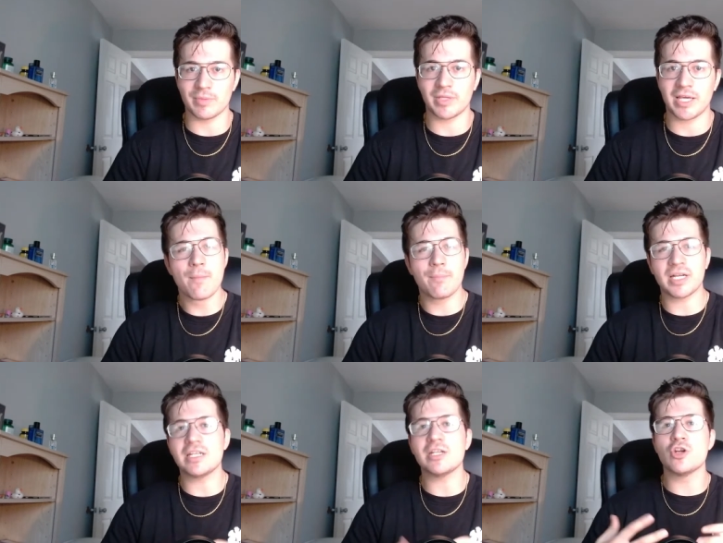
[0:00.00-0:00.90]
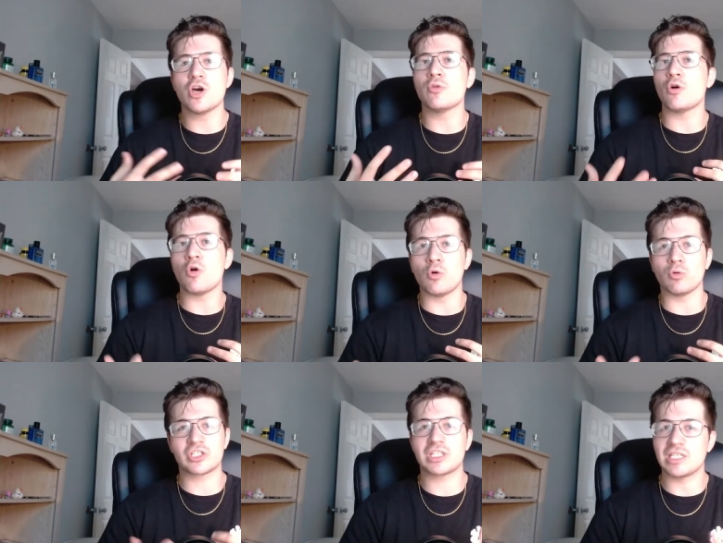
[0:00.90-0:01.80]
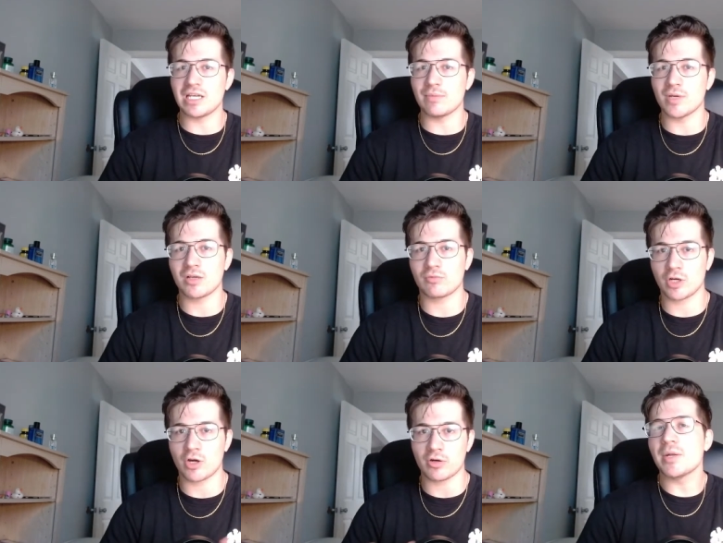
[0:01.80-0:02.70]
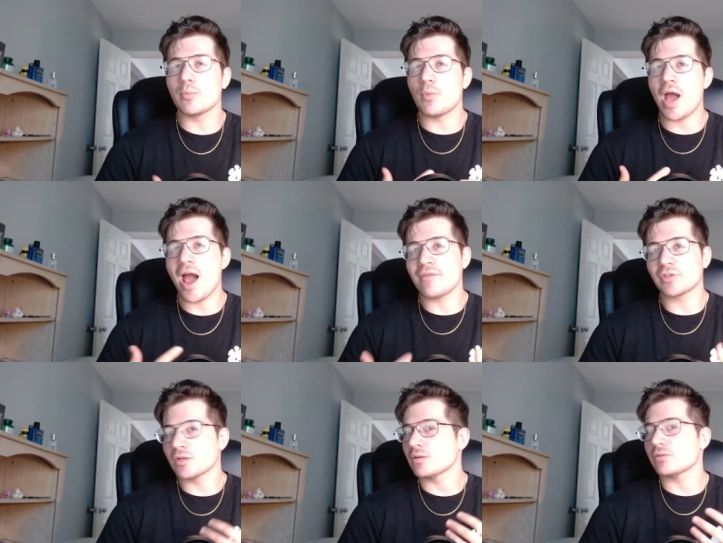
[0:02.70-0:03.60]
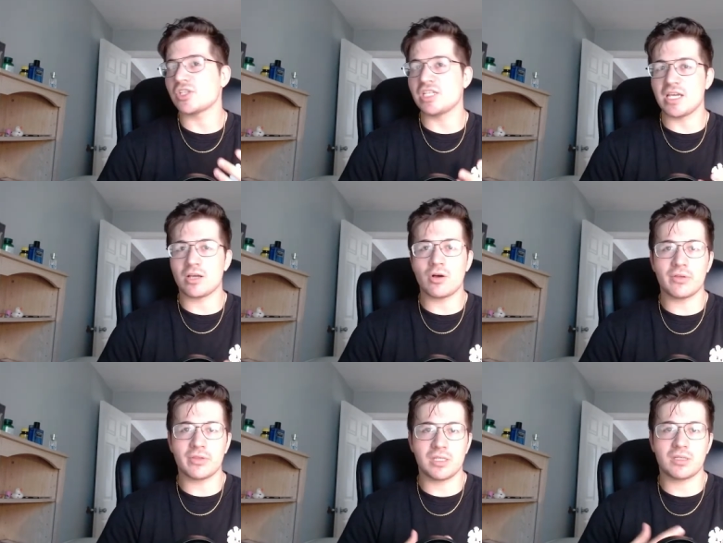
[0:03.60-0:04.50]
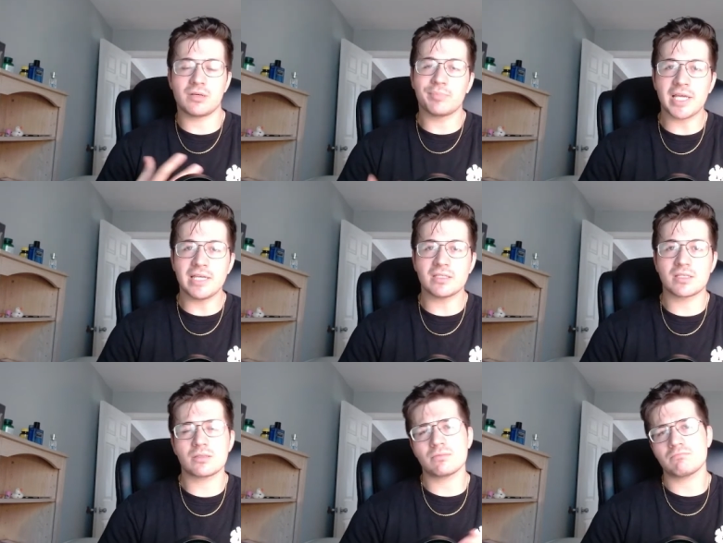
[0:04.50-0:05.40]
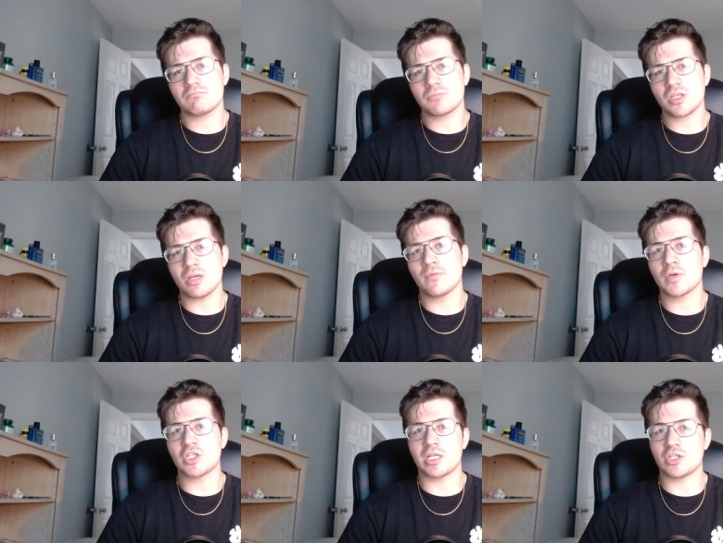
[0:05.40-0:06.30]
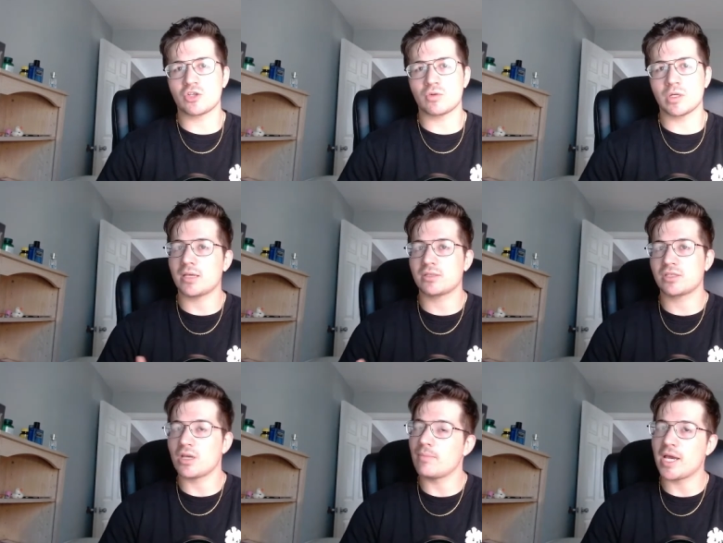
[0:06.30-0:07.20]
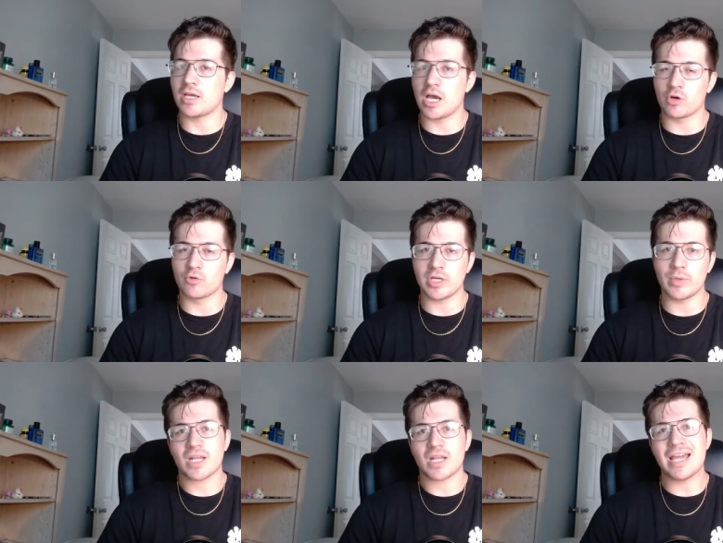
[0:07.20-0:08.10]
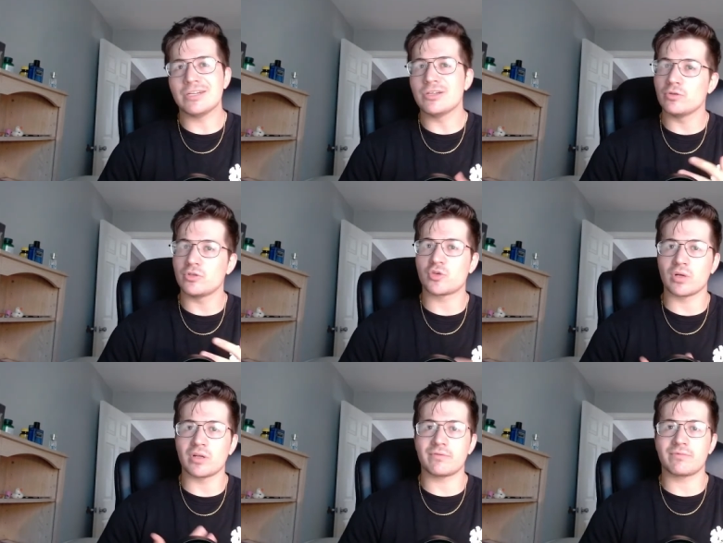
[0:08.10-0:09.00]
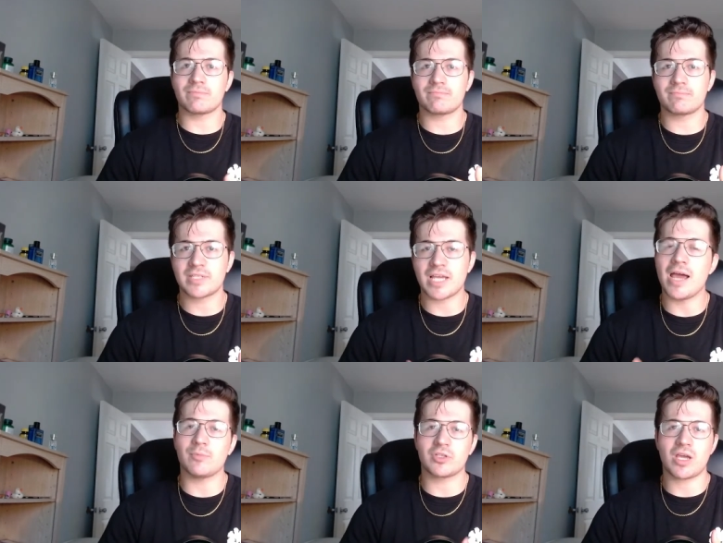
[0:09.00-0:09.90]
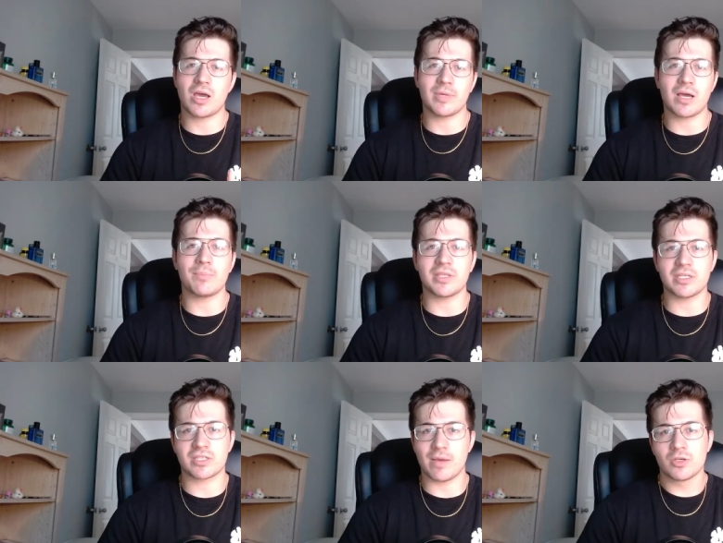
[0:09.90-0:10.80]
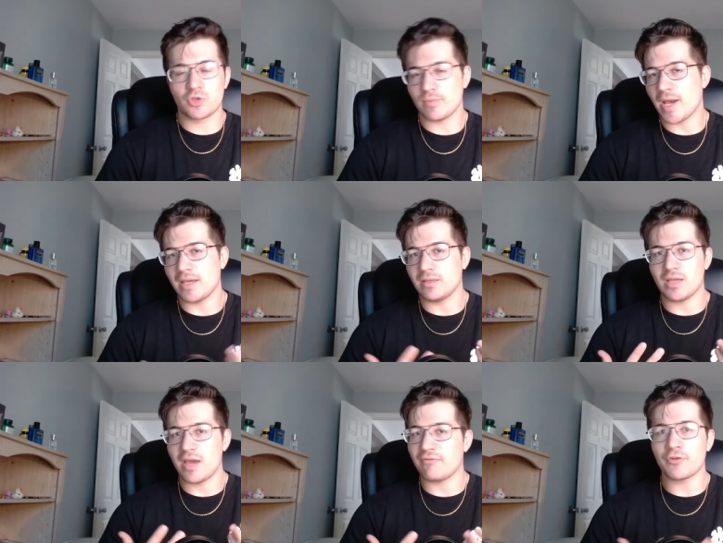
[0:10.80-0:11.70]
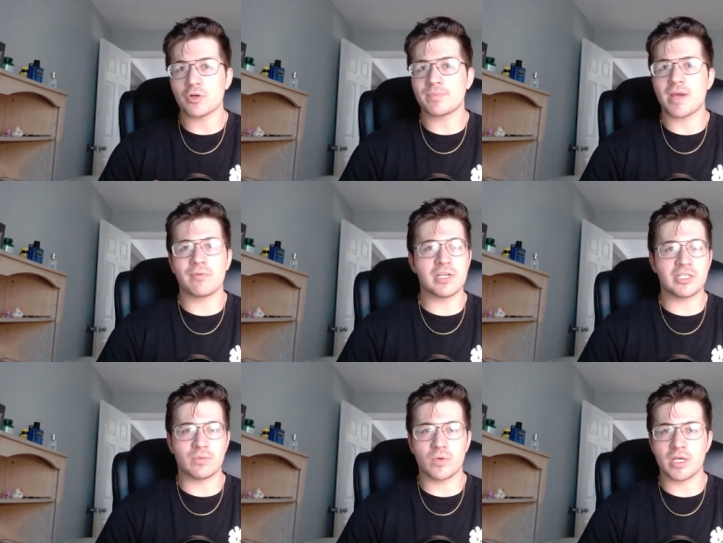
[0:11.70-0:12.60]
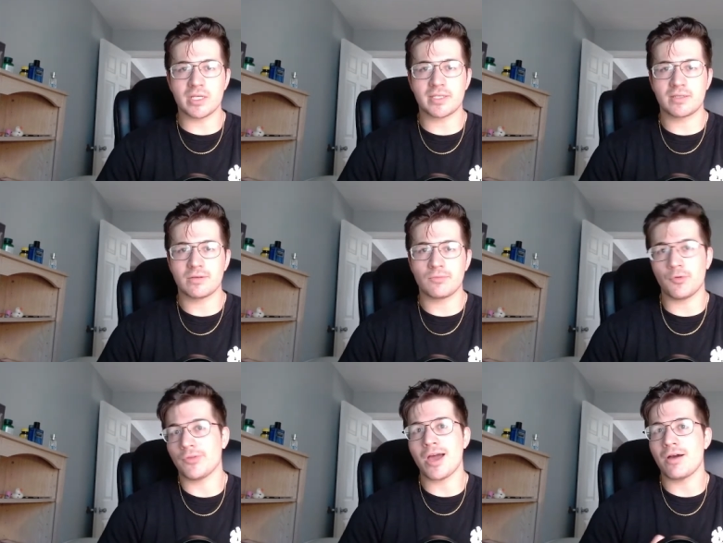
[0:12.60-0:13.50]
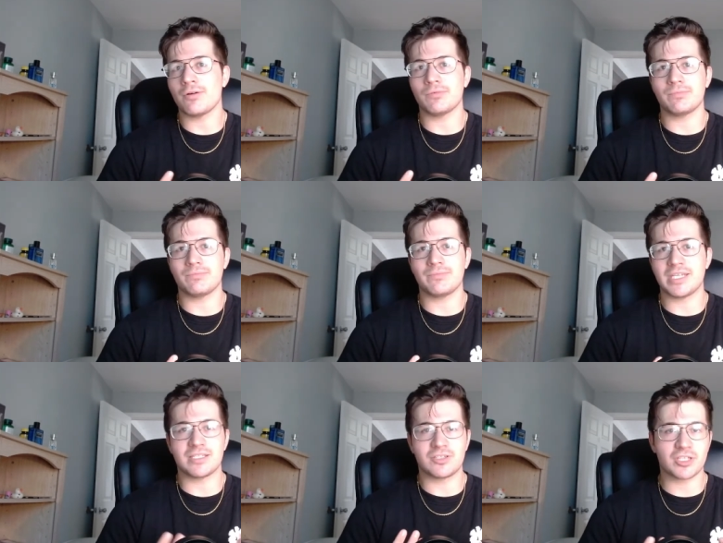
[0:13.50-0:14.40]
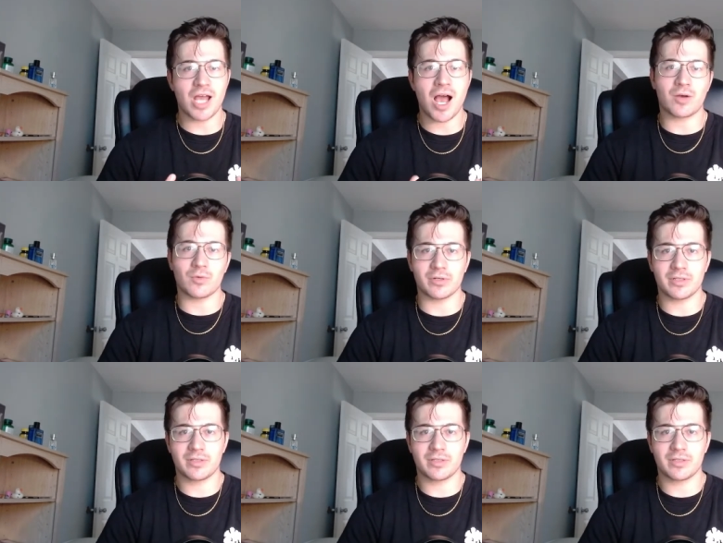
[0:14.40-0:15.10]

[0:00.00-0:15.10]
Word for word: plan, but I didn't know the whole stigma regarding it. After seeing all the complaints, some of which I disagreed with, some I agreed with, I knew sort of time was coming up at this company. So my, at first, my reason was, well, now this is just awkward.